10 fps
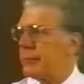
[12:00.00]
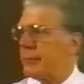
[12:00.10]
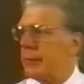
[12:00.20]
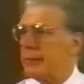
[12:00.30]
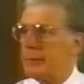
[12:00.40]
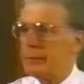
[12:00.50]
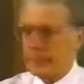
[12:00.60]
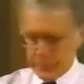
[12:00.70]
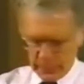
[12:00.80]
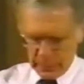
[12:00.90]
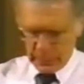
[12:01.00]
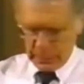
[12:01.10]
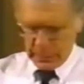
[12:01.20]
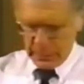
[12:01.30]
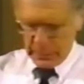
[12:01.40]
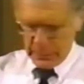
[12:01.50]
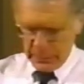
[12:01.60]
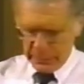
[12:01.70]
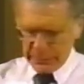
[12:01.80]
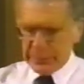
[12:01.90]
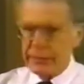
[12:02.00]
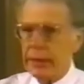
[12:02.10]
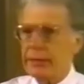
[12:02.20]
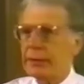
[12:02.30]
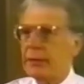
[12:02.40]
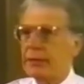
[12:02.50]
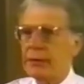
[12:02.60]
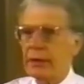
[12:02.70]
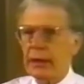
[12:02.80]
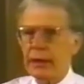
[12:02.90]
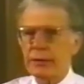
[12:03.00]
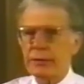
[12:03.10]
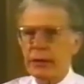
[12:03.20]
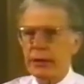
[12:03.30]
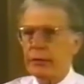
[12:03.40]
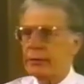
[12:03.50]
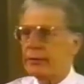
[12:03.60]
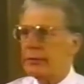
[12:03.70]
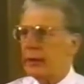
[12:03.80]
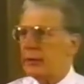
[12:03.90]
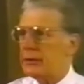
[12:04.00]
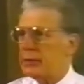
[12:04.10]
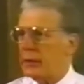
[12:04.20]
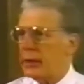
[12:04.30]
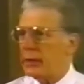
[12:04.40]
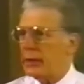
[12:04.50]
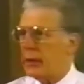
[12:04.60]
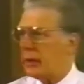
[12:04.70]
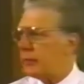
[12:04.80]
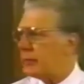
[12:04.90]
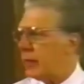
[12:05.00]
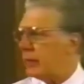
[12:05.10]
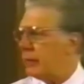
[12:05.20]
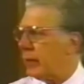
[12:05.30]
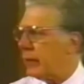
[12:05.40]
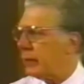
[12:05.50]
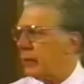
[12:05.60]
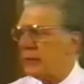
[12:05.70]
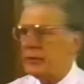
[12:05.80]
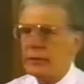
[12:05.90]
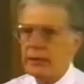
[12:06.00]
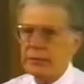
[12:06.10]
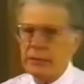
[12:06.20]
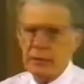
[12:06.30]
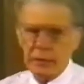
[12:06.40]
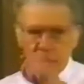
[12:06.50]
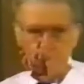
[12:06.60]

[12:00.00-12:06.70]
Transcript: in front of him. And he said, "Sergeant," he said, "I understand you were trained as an architect. Is that correct?" I said, "Yes, sir."